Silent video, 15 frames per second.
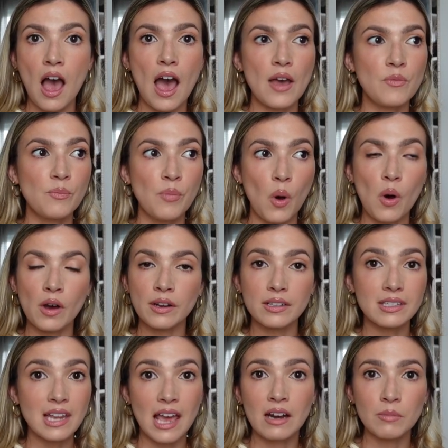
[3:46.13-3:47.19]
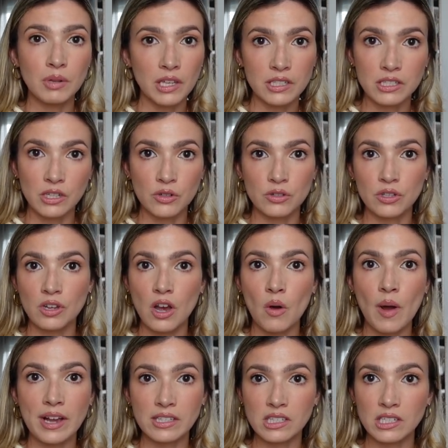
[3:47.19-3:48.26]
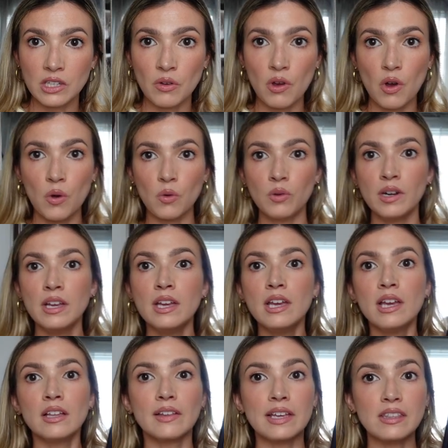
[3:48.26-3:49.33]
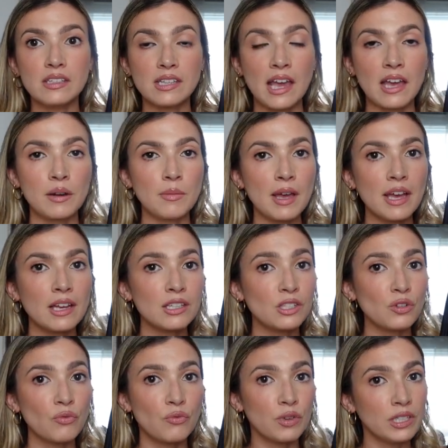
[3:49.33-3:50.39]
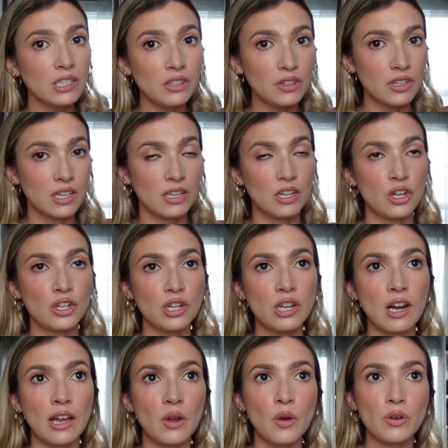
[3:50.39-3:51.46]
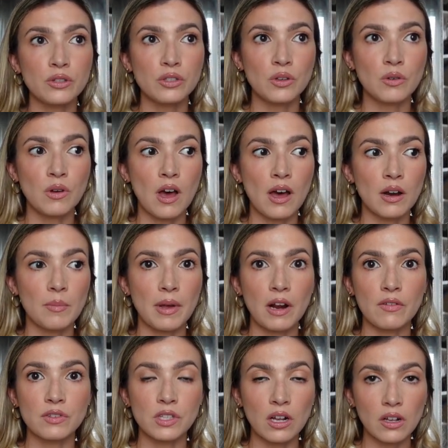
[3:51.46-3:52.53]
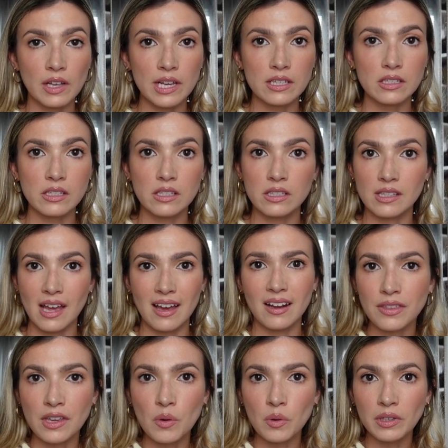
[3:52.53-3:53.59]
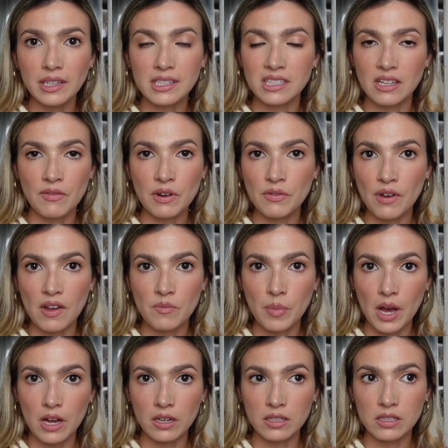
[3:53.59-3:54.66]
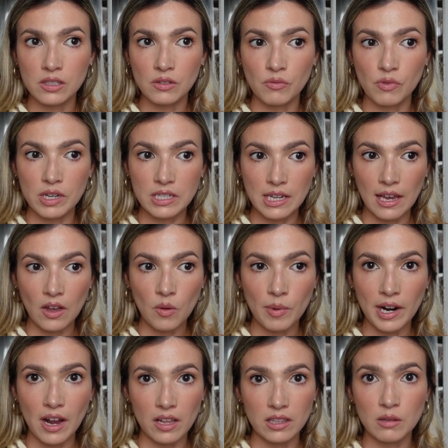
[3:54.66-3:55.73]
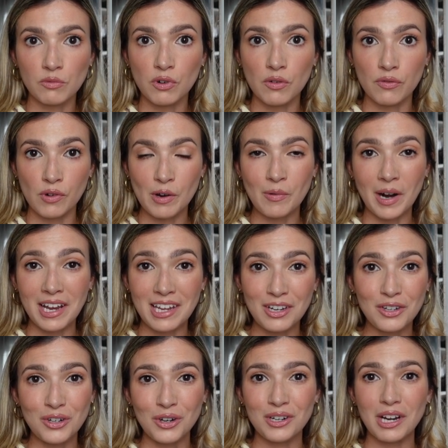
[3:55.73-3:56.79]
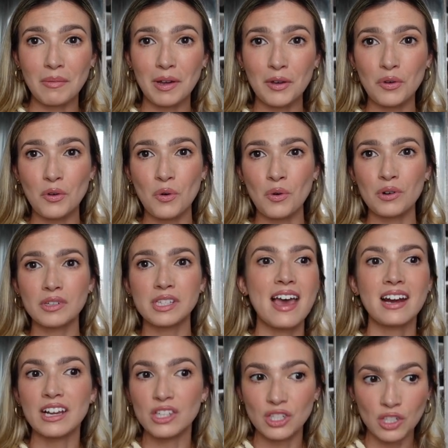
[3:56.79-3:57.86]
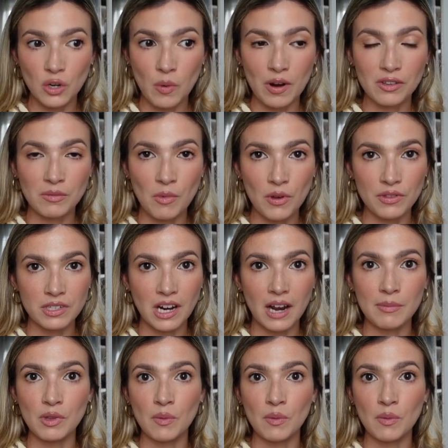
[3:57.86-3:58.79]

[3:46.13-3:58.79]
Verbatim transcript: I bought 10 plus years ago, I still own. Like this handbag, it's in really good condition. I also got a pair of sunglasses that I think were like 75 bucks retail, but I got them for free when I interned at Michael Kors, and I still wear them all the time.